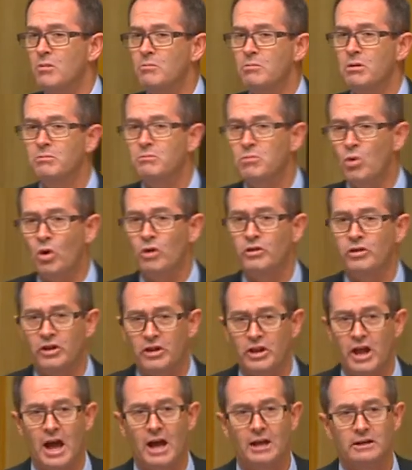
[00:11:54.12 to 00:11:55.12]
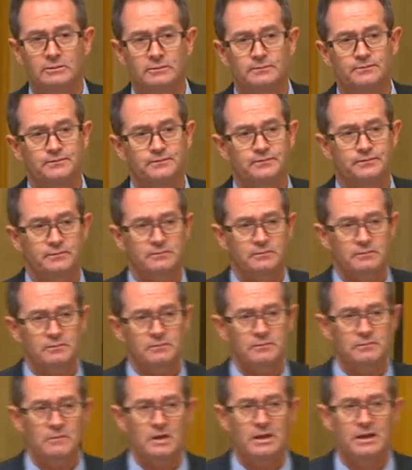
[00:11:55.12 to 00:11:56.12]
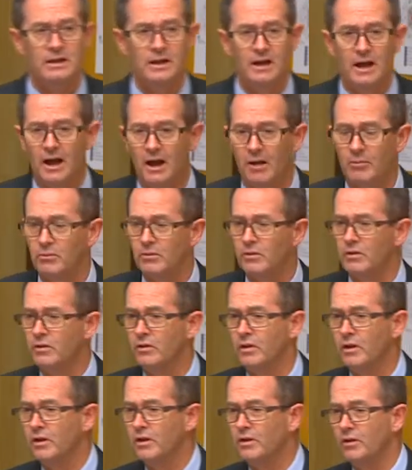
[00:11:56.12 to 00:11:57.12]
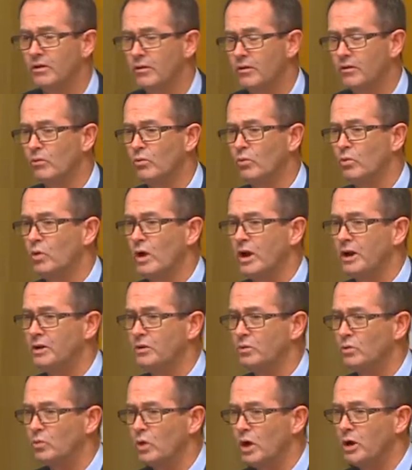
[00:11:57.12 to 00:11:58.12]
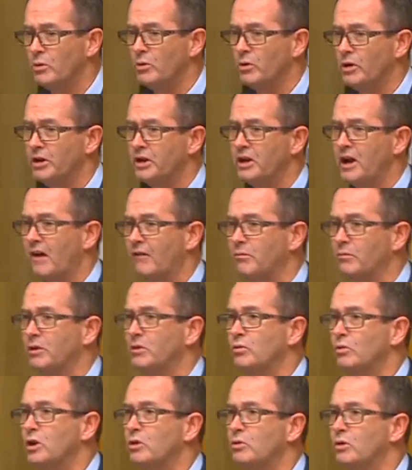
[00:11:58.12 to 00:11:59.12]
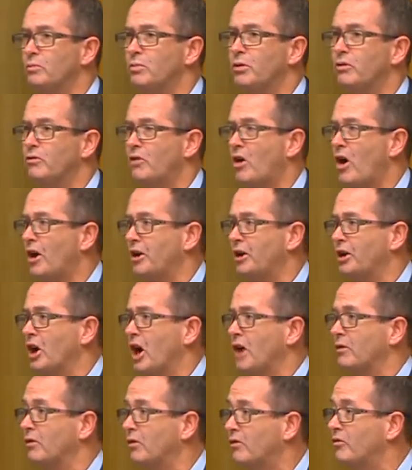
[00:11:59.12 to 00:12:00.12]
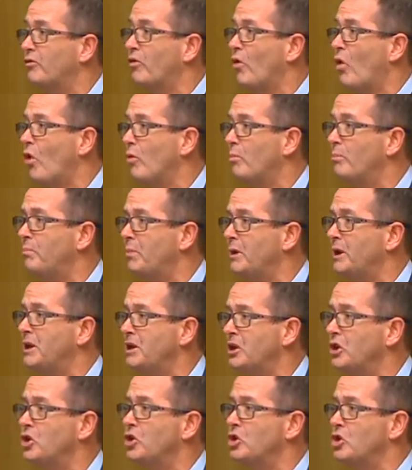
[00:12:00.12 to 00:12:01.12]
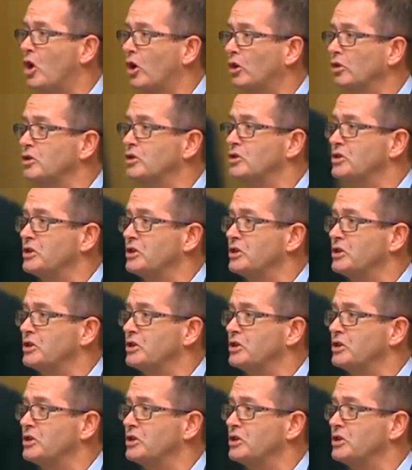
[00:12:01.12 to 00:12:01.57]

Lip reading: But more than that, when we were in government, we were providing over $4 billion a